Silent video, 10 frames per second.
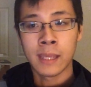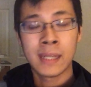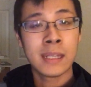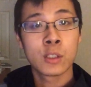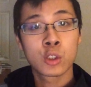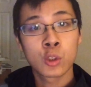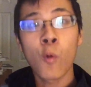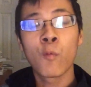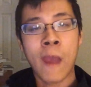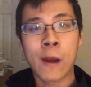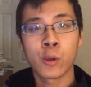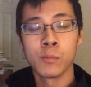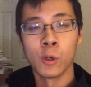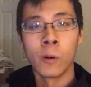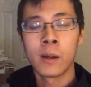And it is so
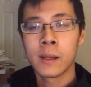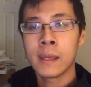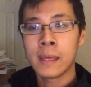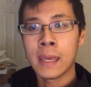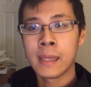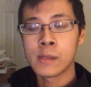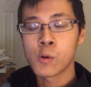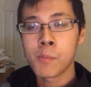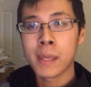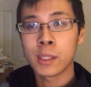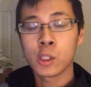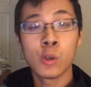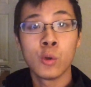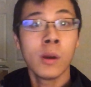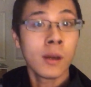valuable, and it will make
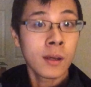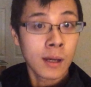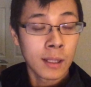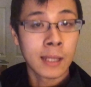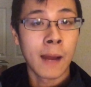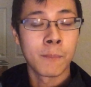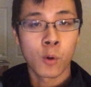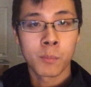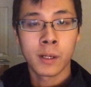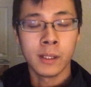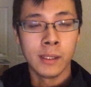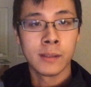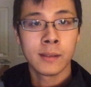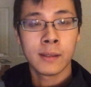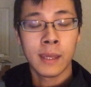you a lot more money.
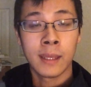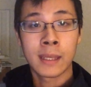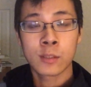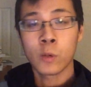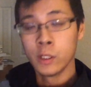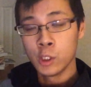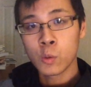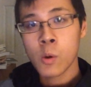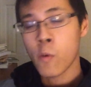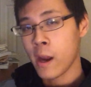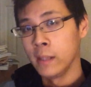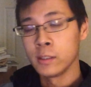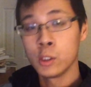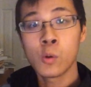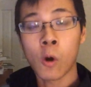And guess what? You were
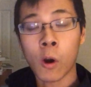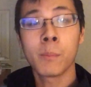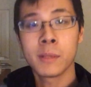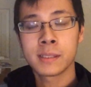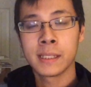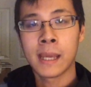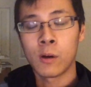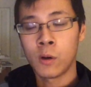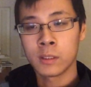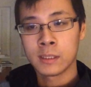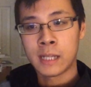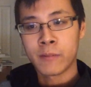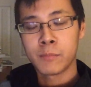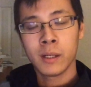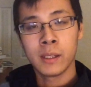right. You are missing out on a lot
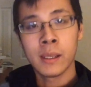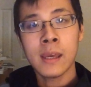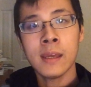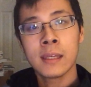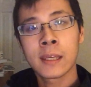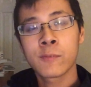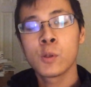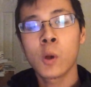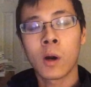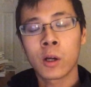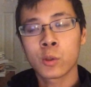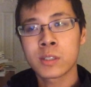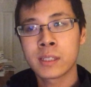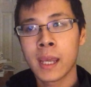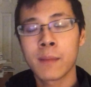of money if you don't
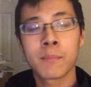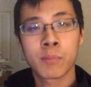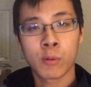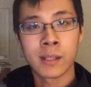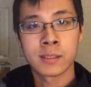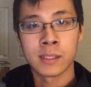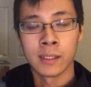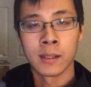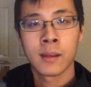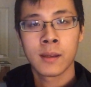understand pricing.